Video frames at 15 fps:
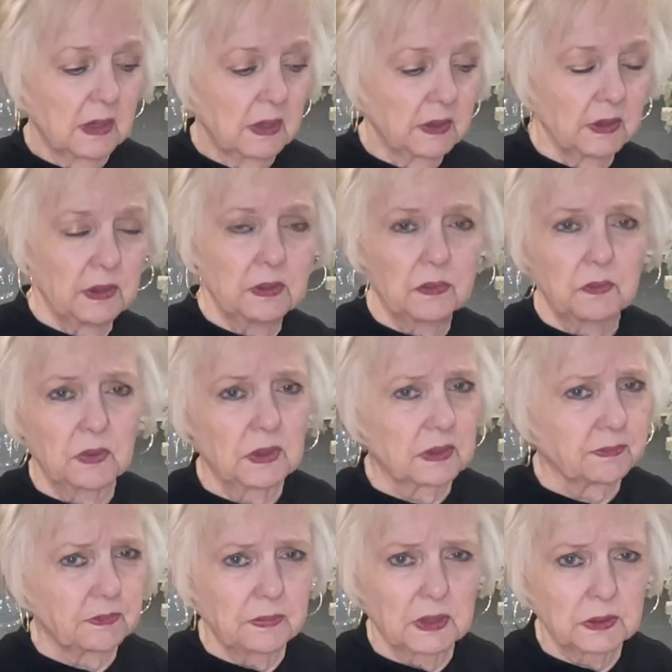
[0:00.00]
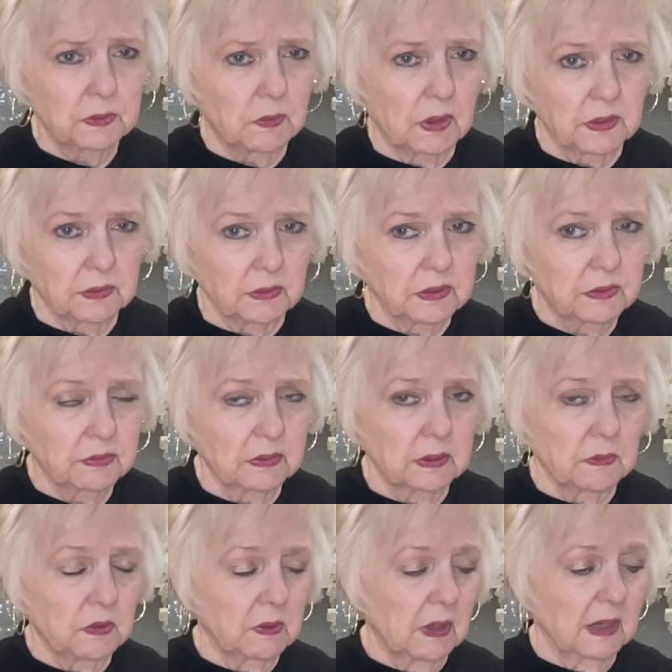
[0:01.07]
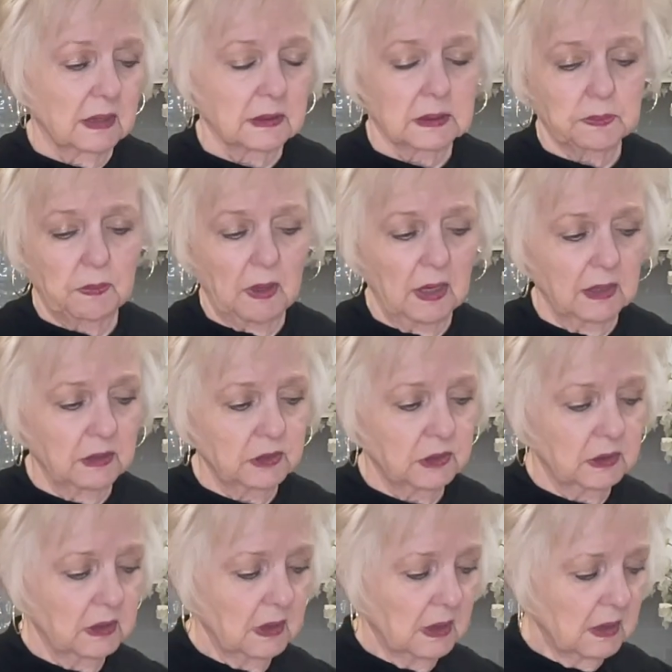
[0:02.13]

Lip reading: You don't want much water. It's really more like a splash.